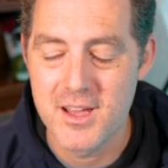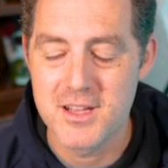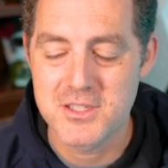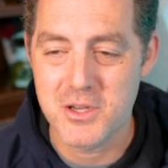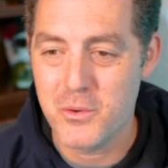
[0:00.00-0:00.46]

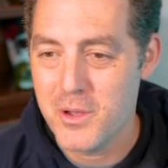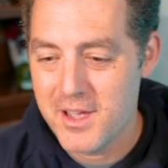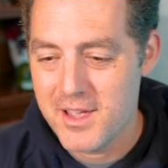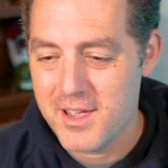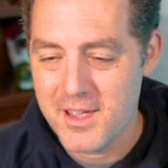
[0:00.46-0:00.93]
So
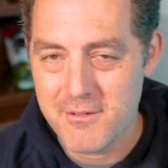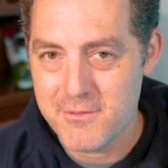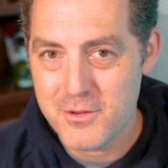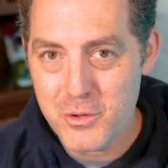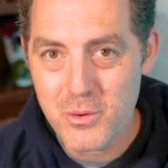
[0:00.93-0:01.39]

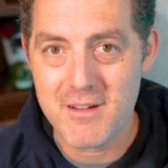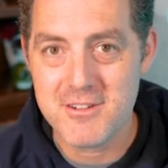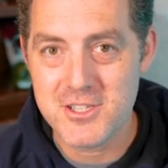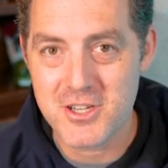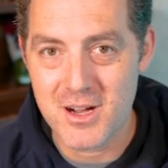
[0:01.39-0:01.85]
if you have
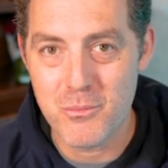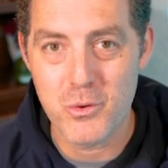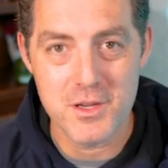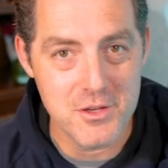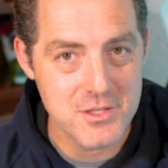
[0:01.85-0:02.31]
a job
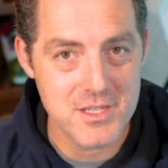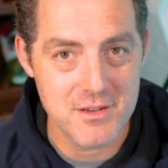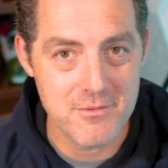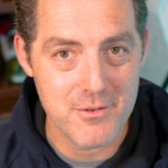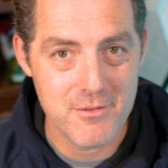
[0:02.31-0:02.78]
where you sit
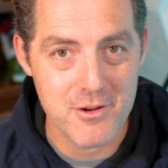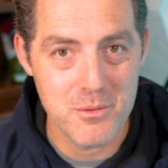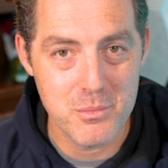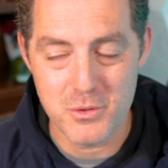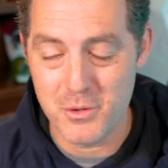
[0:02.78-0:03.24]
in front of a
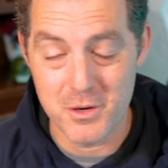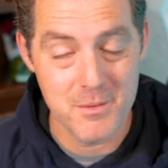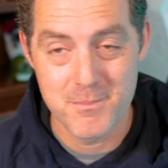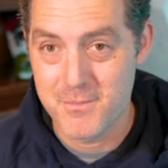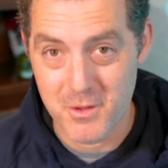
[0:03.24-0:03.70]
computer,